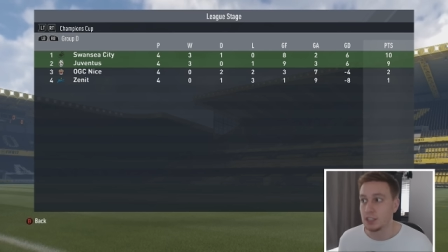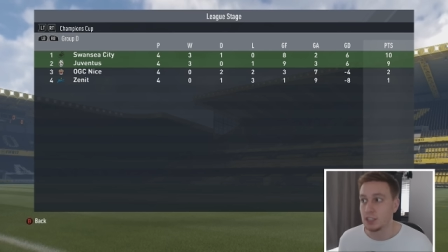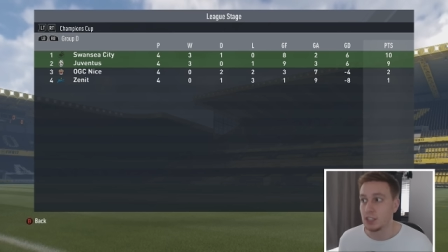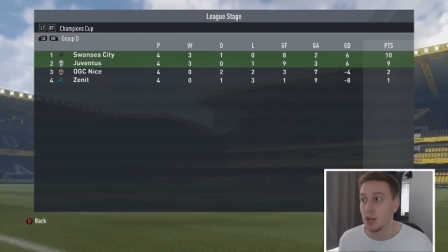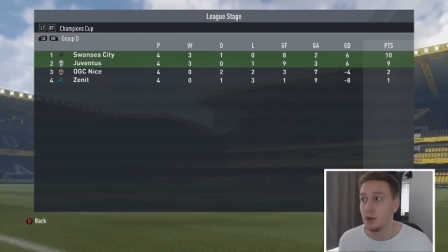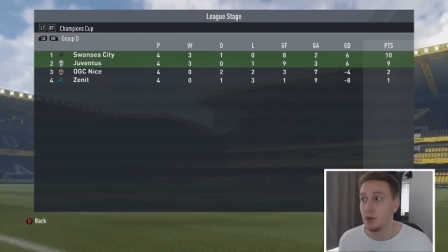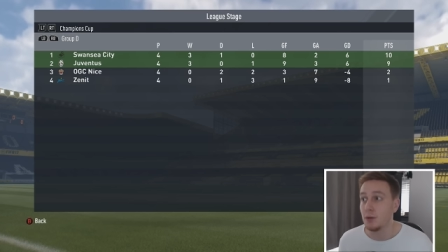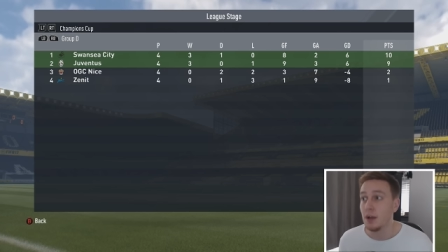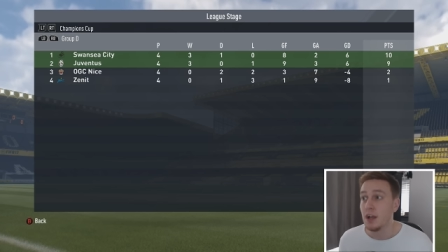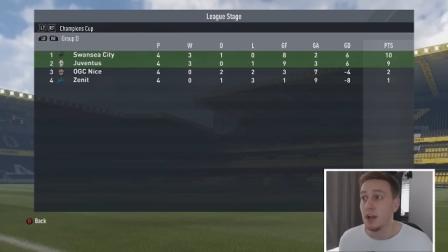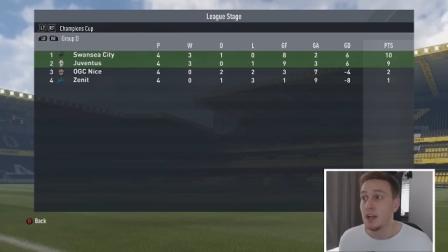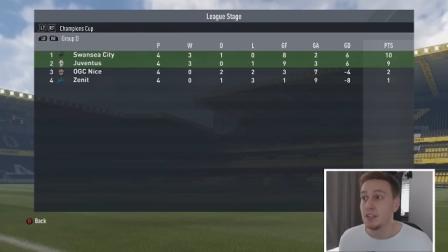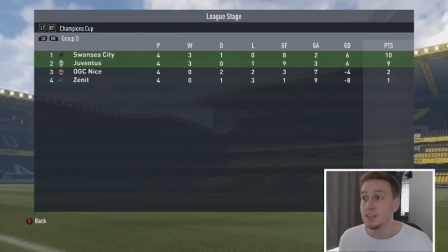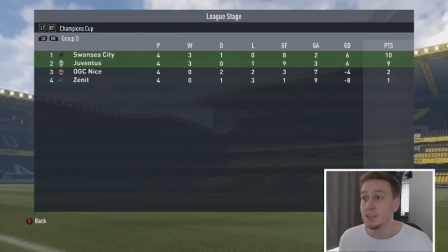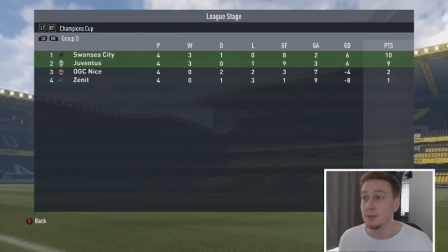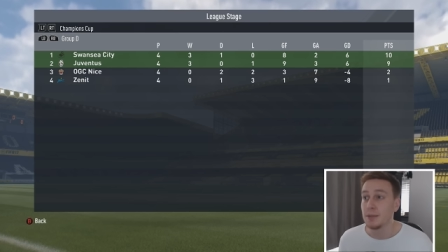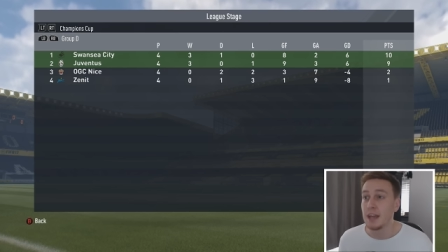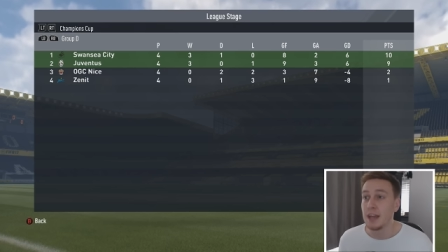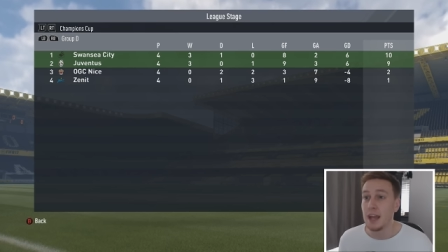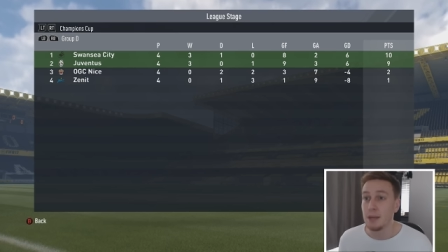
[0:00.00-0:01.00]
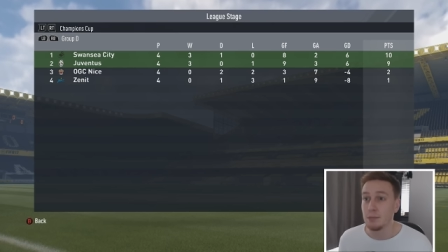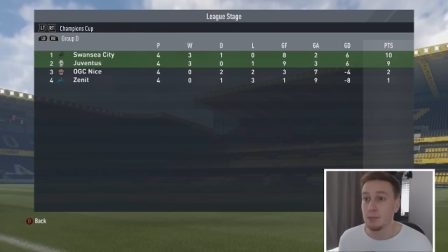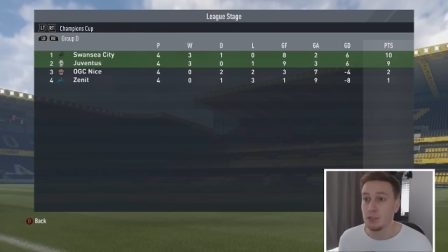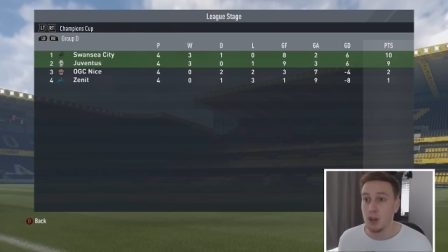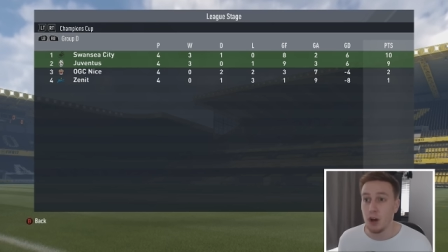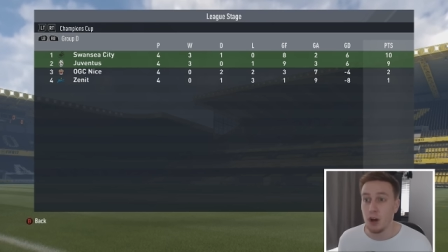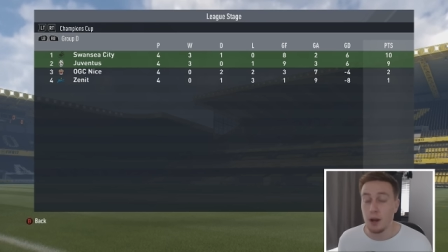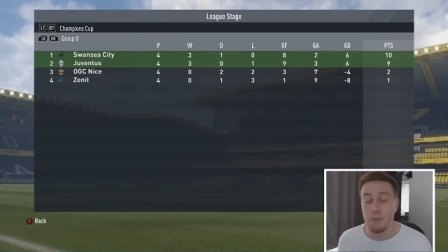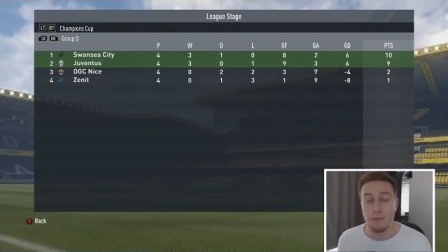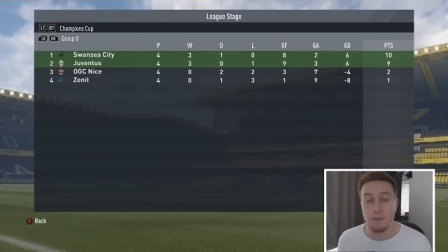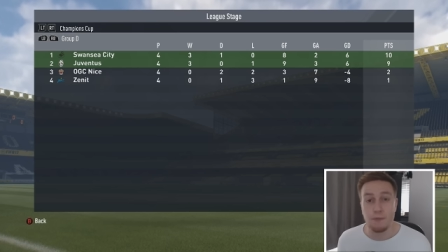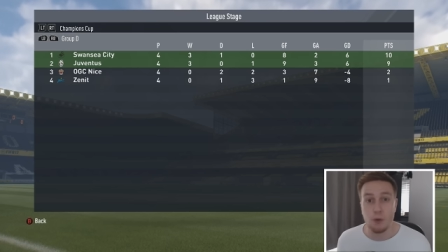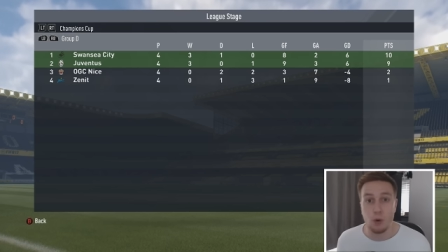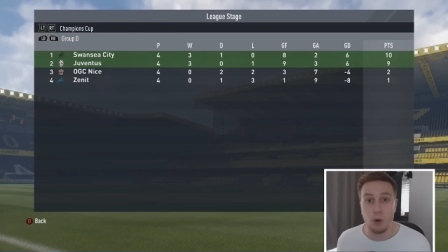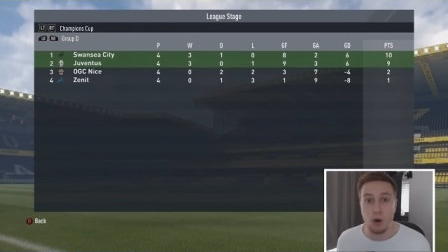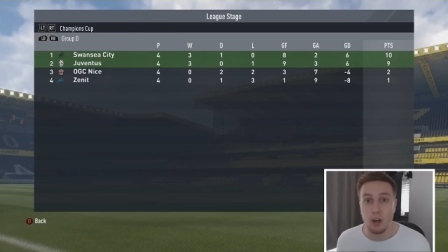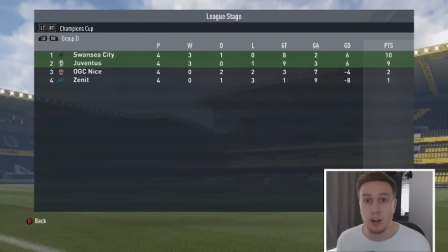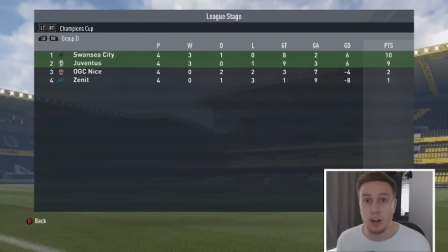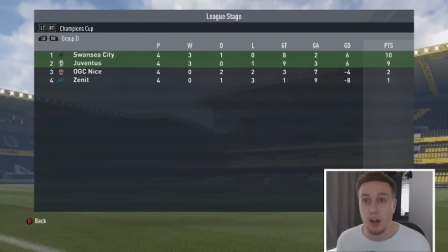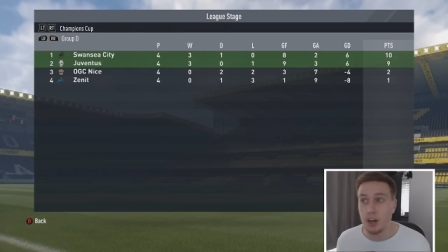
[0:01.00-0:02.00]
So some game time
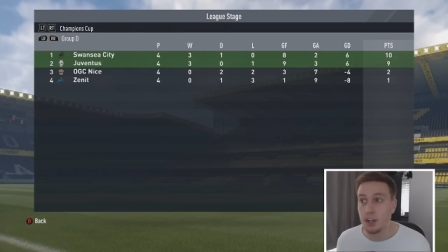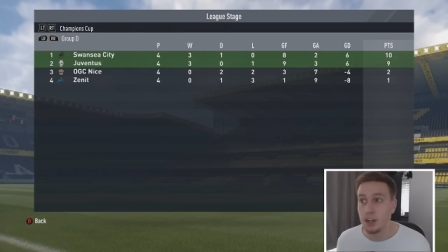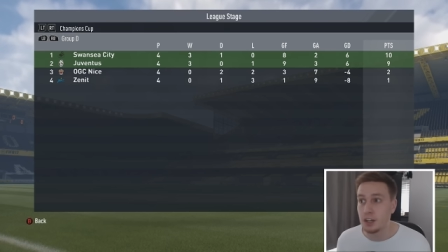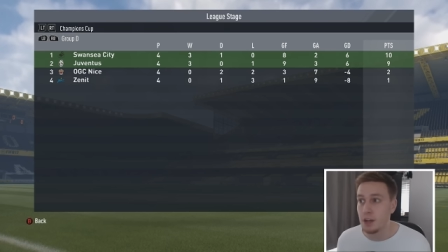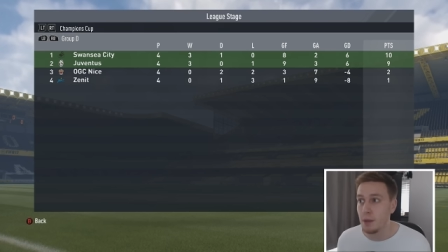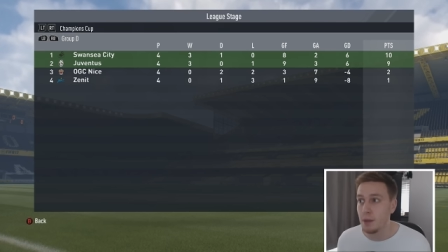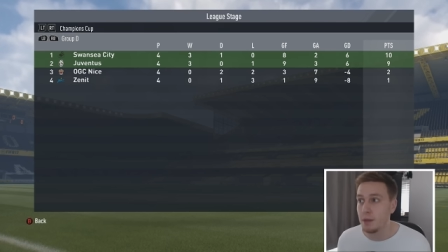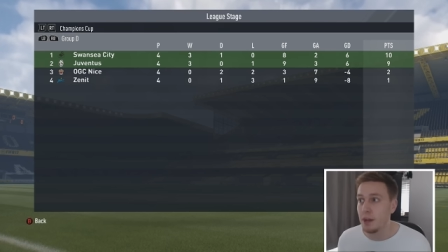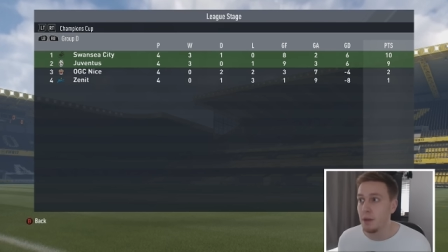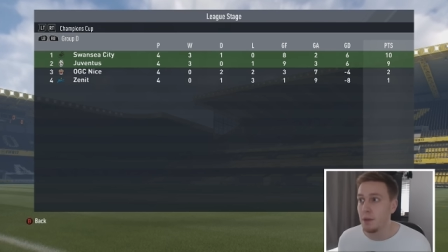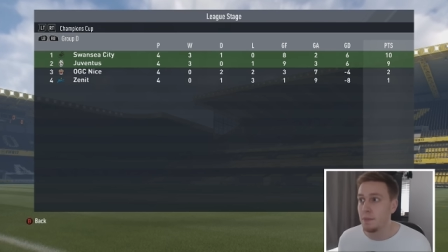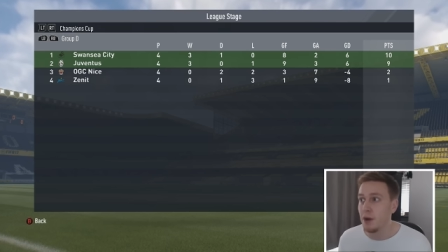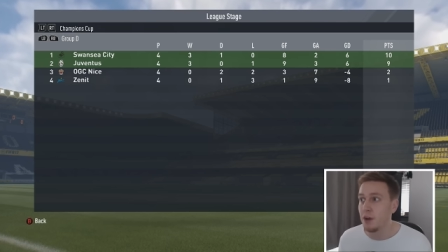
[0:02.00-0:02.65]
for Onana coming up.